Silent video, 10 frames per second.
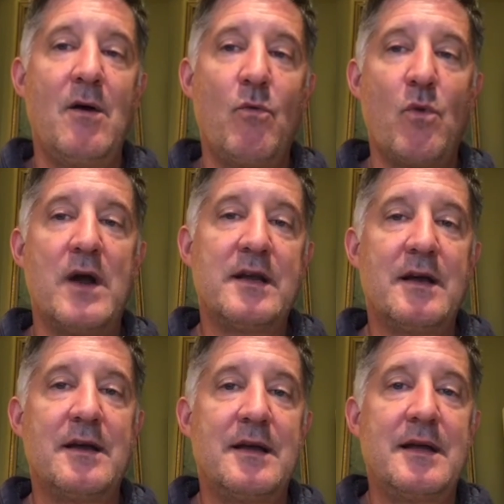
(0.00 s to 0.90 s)
I want to
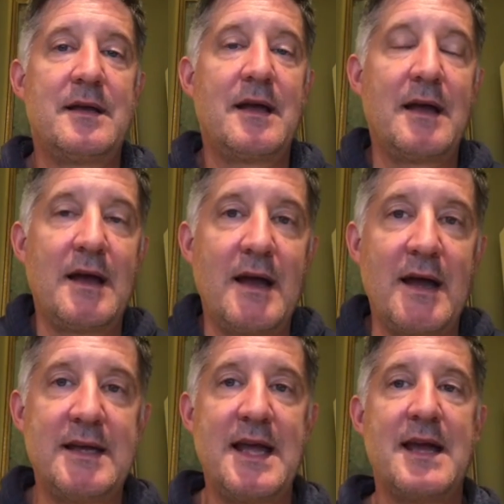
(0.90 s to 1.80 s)

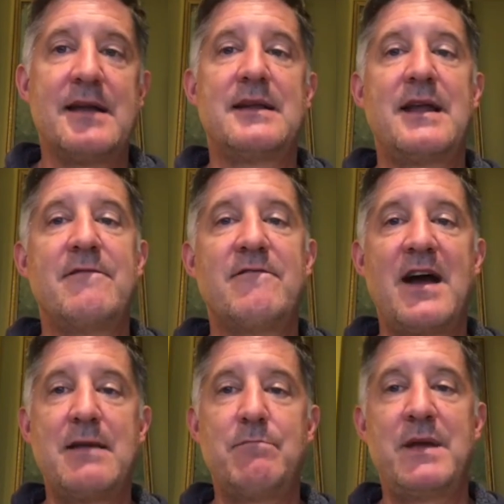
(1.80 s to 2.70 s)
again
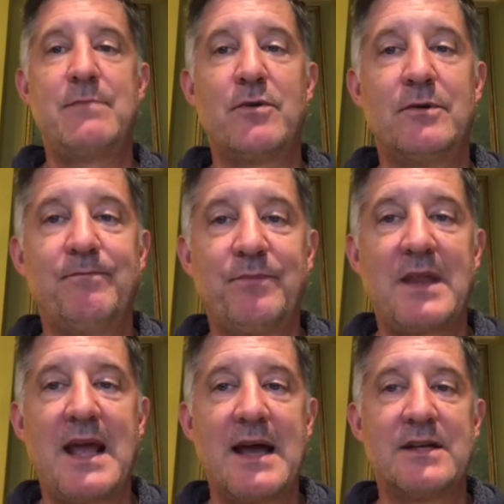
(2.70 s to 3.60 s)
invite people
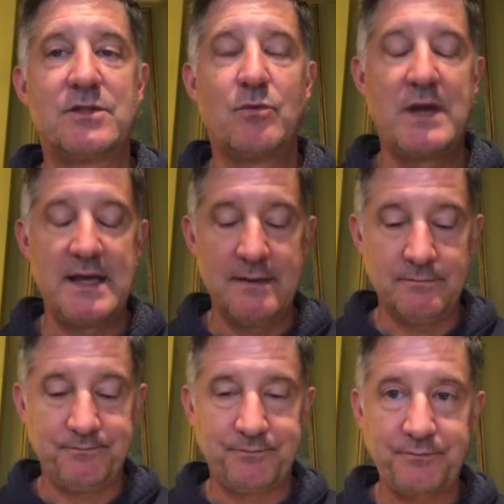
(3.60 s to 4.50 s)
as we
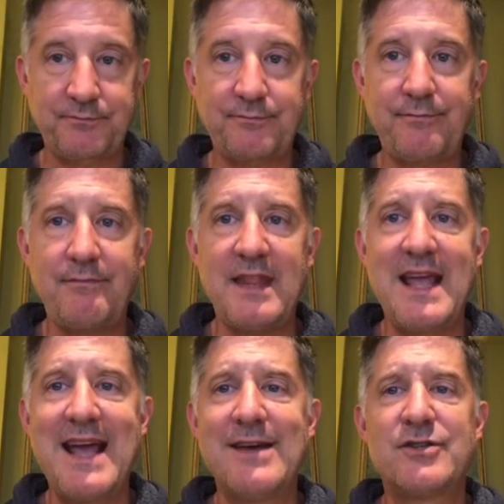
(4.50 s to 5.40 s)

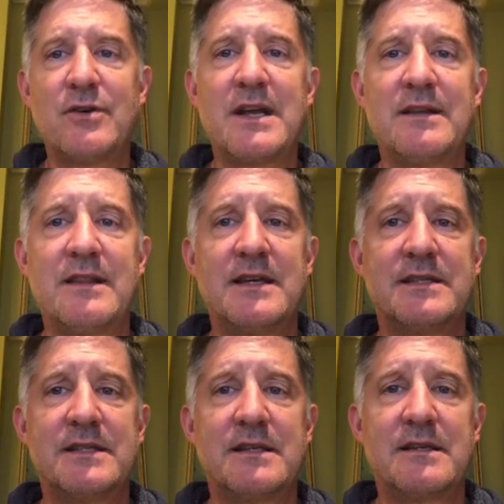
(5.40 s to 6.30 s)
enter in
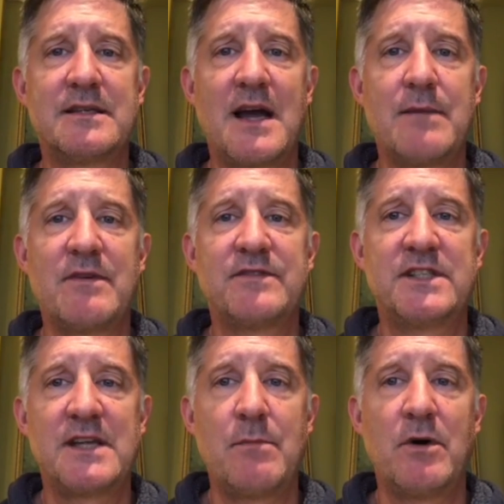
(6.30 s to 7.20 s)
this time of
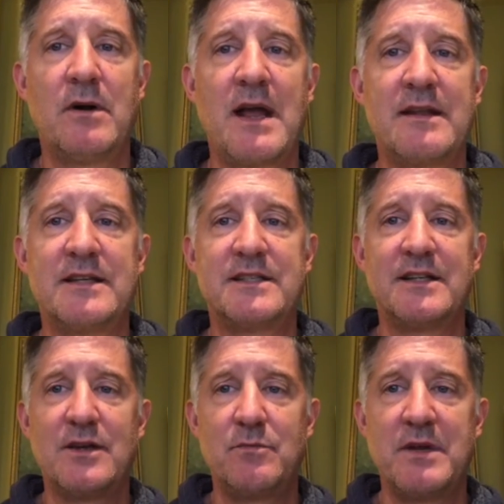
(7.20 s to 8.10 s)
summer and this
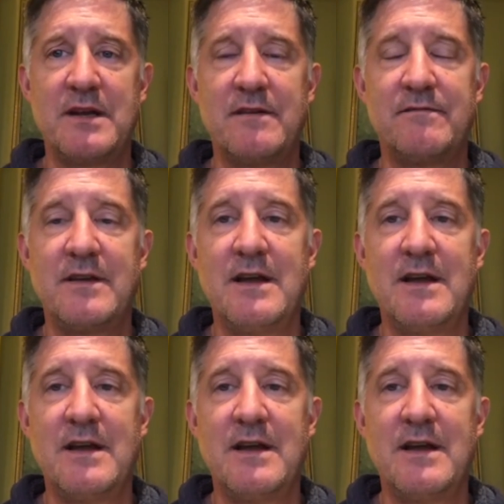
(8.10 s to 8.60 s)
little bit of